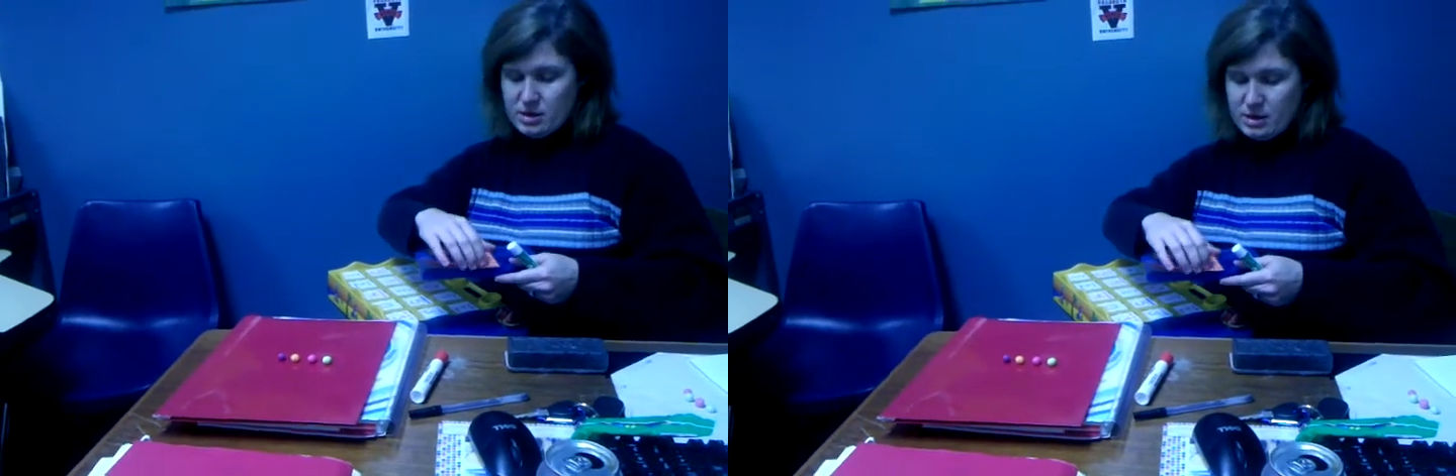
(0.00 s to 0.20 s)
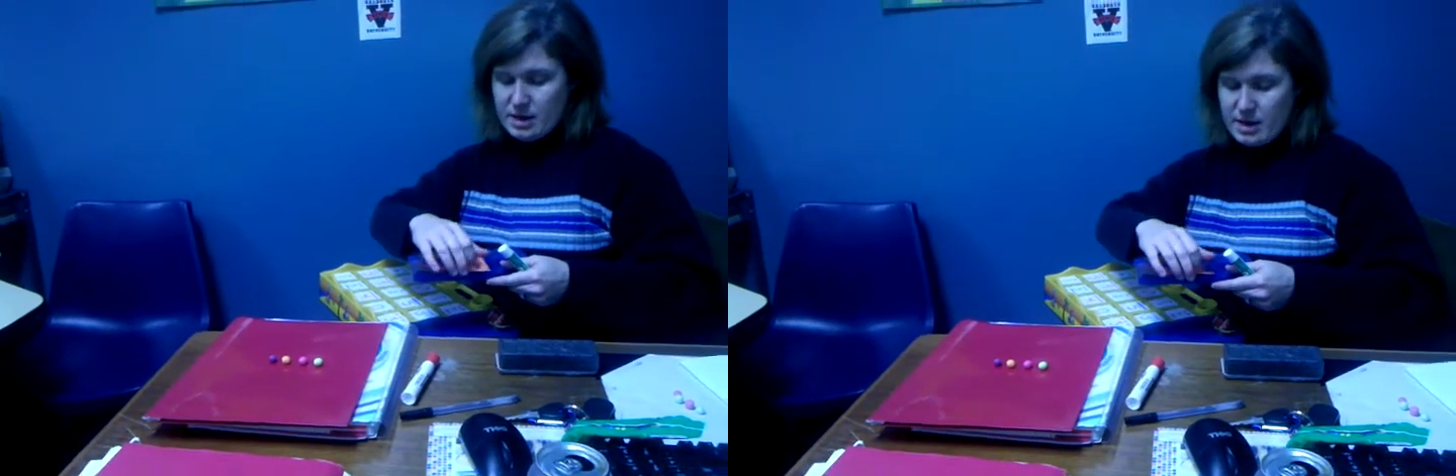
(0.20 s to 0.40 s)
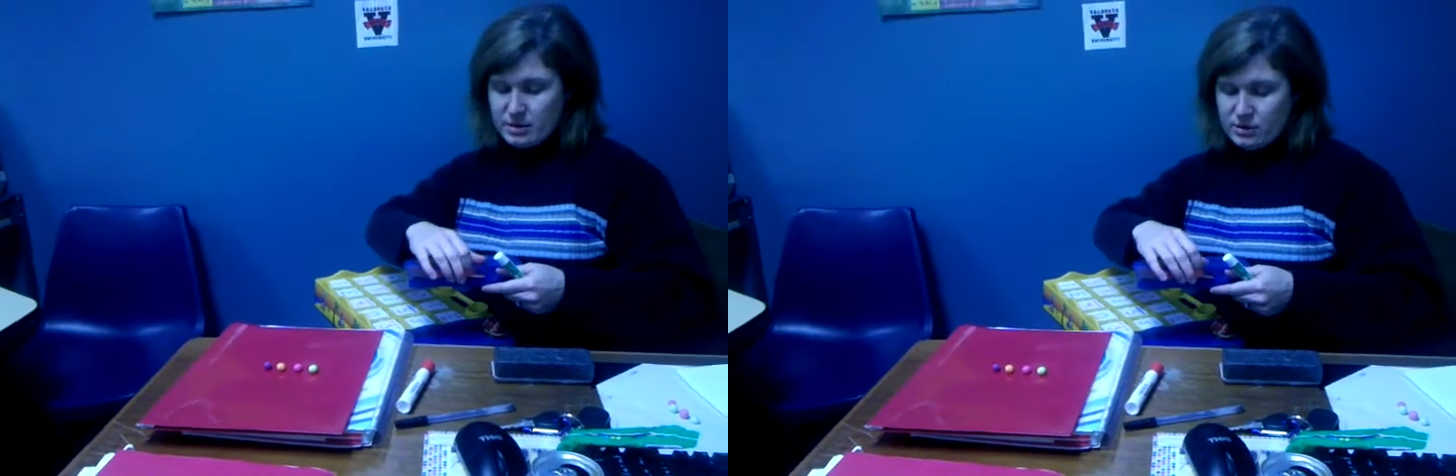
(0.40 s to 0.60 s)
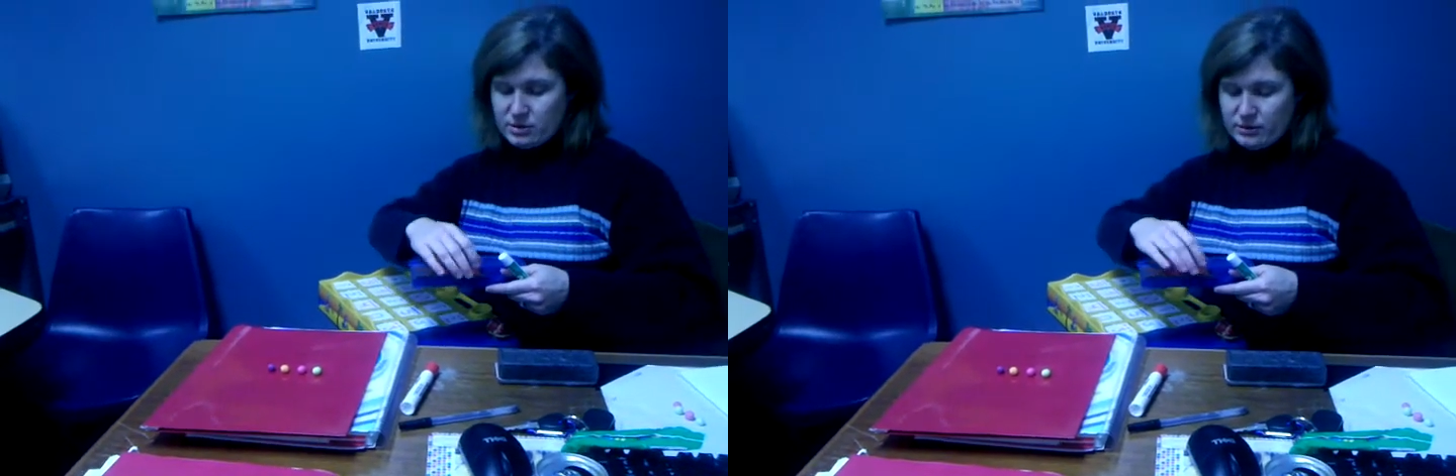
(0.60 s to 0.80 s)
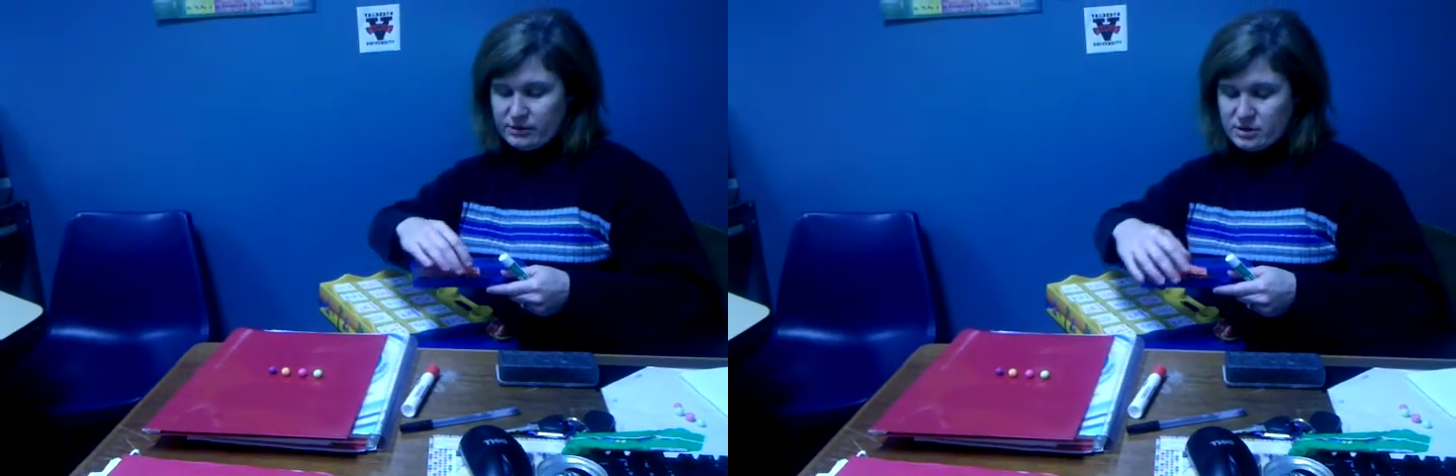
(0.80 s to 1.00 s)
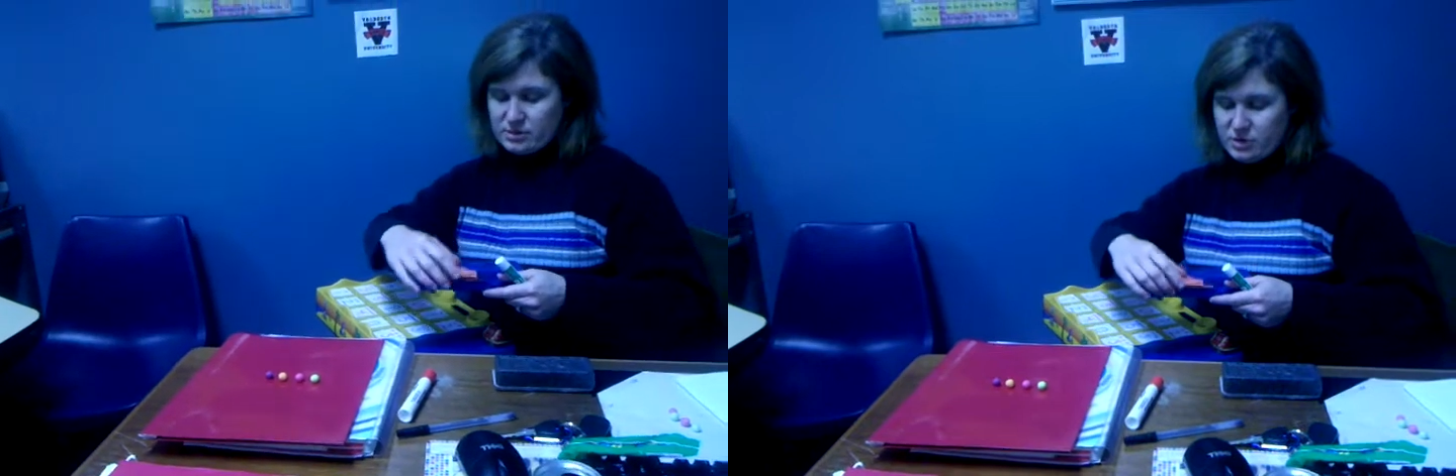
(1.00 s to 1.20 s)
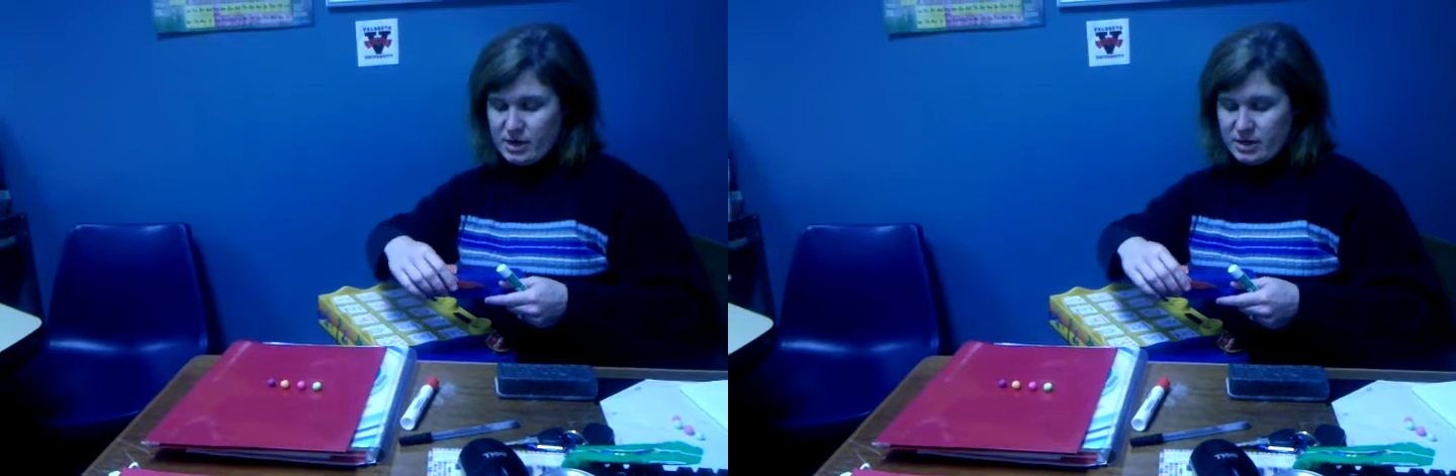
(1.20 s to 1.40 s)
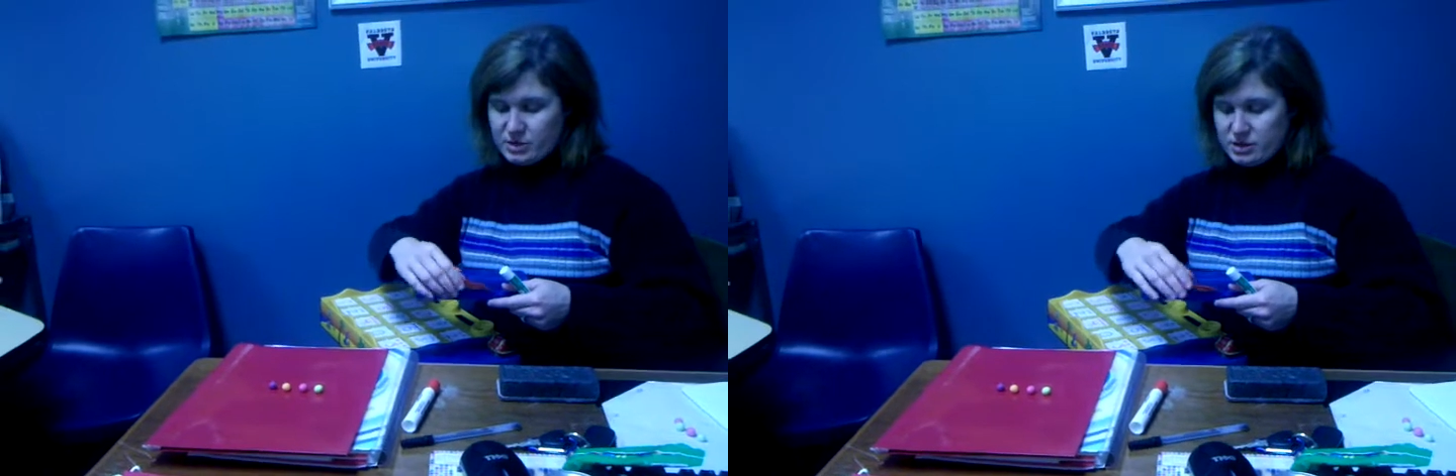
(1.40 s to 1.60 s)
You could add cards for
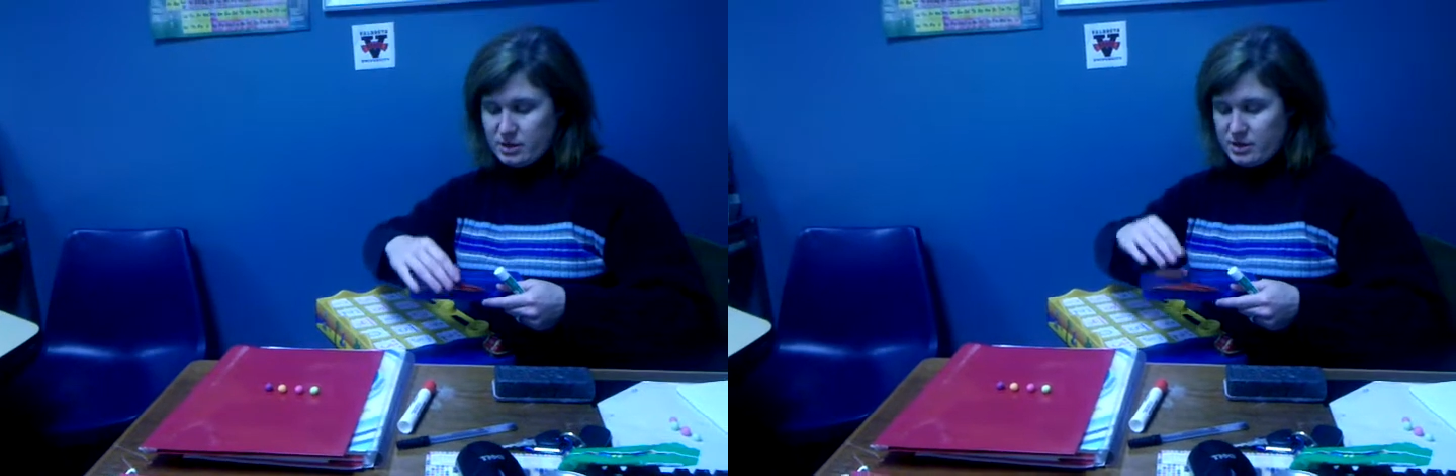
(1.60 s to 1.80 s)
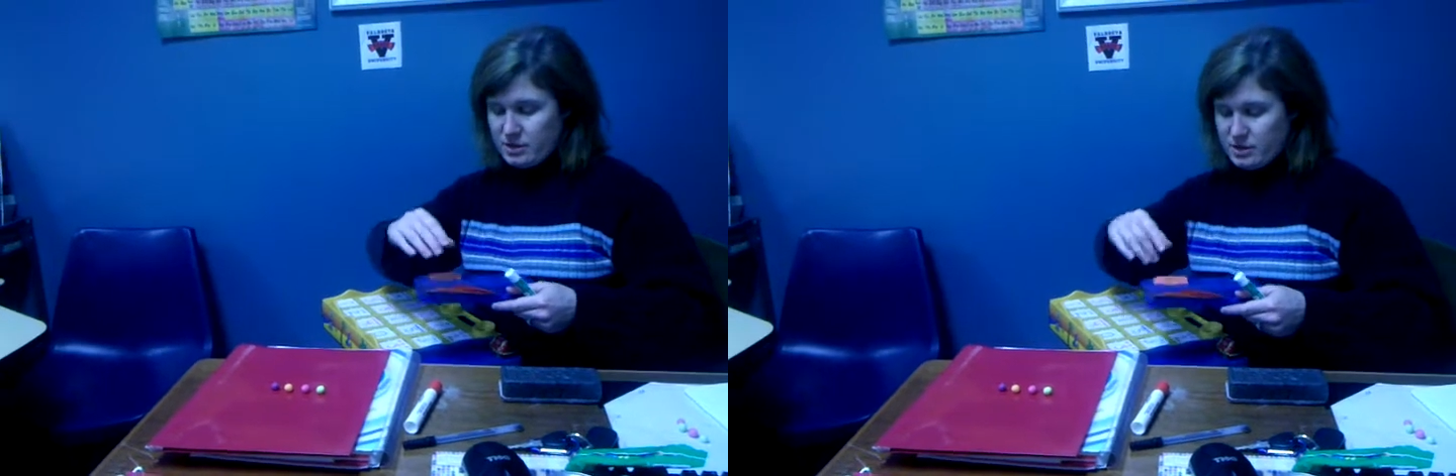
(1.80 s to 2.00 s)
subtraction,